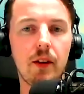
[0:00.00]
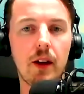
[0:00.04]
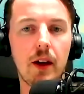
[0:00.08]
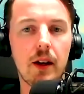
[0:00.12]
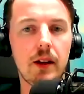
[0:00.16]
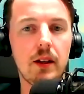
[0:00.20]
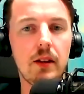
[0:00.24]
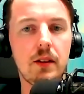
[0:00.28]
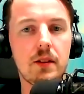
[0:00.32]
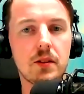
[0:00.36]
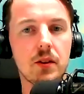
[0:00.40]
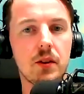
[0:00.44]

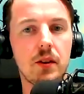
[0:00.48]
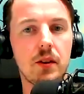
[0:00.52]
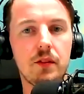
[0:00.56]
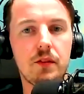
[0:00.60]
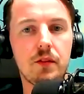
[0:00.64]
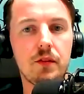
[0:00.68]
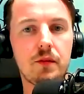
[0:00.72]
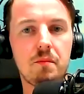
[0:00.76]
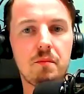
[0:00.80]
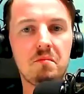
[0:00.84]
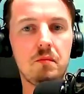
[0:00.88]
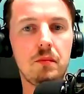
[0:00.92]
any sort
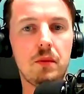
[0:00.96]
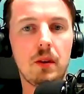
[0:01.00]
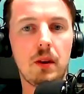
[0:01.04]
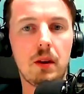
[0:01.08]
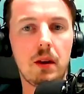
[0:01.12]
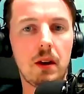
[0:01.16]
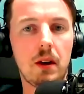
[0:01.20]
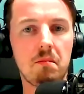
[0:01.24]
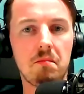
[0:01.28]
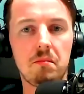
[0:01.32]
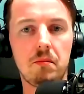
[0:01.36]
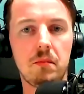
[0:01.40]
of,
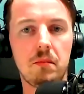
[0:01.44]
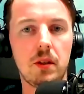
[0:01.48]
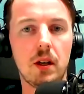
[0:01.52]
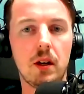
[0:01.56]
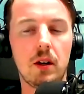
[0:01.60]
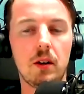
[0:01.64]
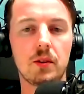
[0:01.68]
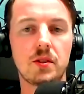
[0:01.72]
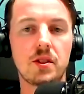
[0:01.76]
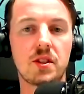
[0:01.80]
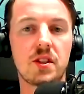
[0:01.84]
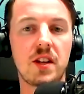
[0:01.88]

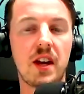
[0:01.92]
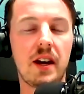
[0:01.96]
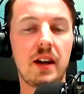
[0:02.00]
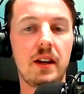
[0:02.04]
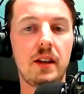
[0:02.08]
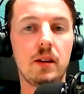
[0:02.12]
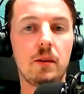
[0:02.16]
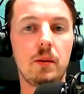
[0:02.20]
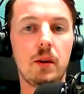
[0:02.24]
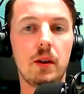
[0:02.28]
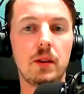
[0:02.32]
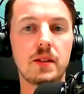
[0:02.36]

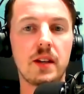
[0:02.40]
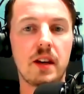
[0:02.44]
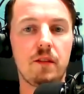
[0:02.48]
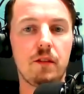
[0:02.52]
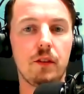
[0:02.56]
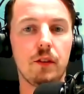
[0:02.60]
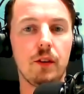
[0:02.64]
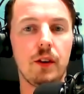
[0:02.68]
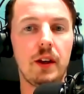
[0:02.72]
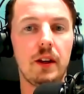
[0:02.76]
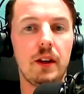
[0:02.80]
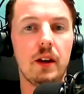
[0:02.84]
stadium I was
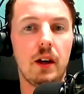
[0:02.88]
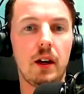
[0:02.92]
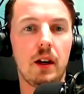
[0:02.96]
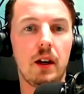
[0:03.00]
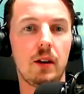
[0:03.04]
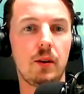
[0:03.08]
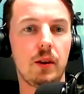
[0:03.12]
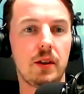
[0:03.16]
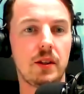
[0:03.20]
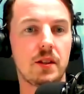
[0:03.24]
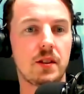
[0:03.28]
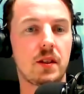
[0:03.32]
ever in, I
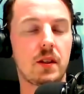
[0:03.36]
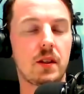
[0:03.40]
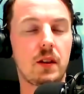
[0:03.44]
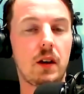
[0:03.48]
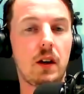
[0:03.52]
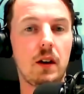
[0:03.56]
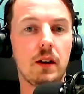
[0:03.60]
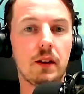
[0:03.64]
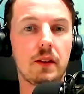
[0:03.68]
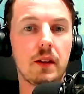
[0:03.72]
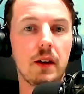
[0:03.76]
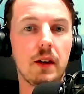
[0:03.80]
always
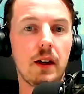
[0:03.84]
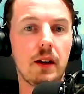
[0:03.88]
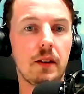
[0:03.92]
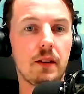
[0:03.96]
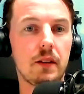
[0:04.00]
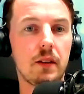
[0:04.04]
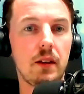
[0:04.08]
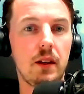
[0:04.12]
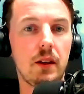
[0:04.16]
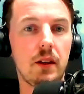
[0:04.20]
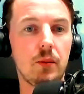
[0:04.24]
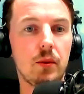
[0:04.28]
thought
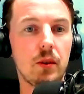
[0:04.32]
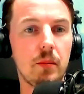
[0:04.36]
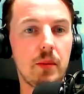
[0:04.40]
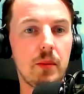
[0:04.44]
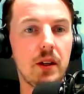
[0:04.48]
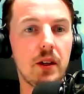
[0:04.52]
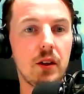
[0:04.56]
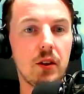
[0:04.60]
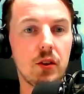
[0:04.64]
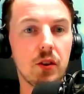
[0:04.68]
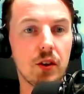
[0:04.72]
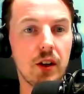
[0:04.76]
that it would
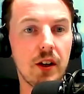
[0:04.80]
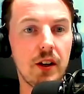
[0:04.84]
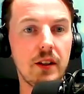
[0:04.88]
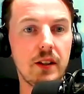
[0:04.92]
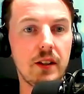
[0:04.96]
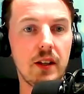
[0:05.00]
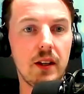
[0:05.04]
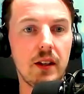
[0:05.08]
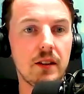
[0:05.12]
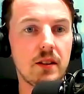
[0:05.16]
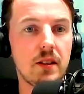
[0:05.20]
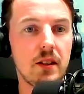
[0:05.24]
be a good
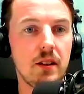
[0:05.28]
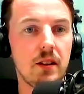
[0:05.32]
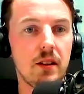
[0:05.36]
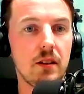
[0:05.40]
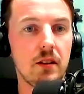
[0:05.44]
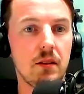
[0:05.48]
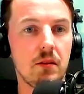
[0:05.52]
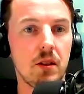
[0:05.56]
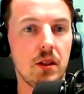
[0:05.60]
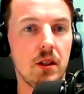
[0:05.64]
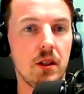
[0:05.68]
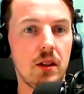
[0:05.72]
idea
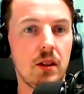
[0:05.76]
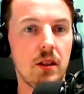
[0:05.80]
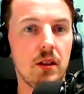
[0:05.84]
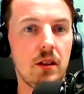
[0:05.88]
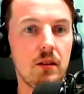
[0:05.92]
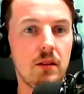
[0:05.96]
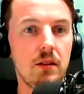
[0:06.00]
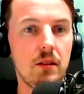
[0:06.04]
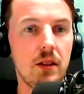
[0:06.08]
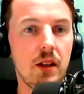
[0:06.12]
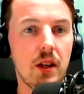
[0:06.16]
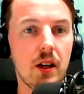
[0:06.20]
to,
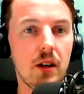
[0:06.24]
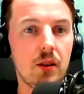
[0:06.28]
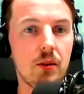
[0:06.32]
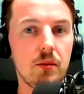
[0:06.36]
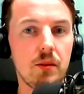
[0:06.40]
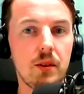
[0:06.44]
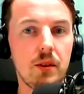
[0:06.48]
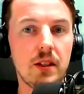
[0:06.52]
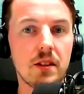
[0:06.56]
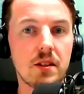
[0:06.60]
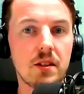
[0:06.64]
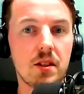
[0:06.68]

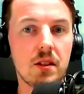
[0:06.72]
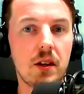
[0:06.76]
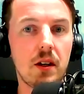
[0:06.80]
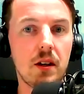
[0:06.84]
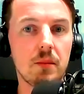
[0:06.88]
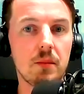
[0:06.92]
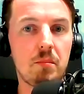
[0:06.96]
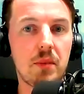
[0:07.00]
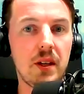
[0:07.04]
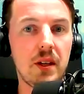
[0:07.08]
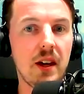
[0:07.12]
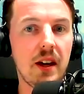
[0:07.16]

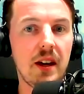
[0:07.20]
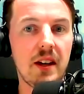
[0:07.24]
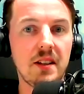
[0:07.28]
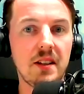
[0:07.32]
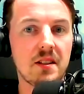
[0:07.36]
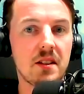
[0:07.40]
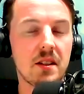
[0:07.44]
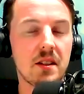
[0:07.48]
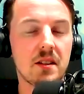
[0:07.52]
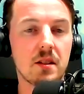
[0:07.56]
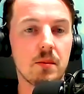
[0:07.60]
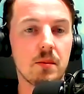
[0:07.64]
install PA
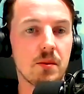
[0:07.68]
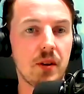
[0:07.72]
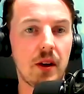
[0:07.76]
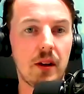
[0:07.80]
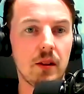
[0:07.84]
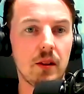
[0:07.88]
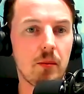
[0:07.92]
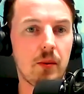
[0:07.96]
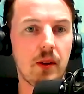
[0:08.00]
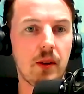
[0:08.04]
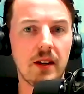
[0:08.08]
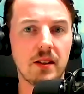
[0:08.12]
systems
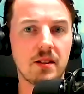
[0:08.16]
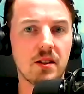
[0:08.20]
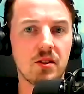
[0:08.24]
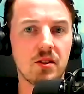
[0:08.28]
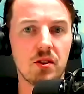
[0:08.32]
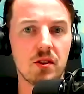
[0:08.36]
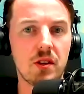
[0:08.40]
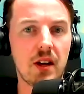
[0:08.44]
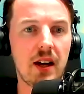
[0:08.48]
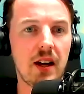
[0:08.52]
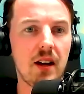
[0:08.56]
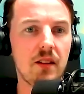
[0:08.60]
around the place and
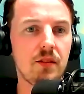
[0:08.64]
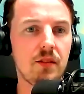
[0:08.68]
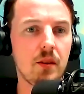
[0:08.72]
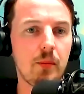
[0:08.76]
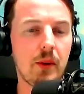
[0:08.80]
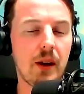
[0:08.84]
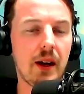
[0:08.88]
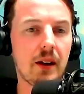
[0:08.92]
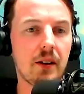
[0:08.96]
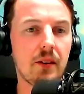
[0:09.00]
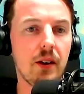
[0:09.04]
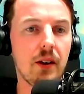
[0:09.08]
just have a
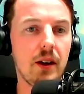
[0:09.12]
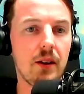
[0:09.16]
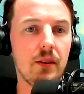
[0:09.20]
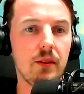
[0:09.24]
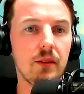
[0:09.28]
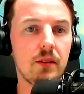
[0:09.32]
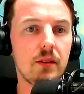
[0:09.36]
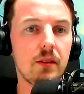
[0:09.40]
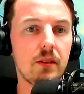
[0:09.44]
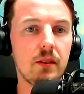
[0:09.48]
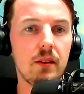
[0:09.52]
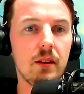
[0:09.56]

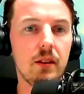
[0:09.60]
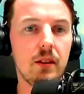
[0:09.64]
background,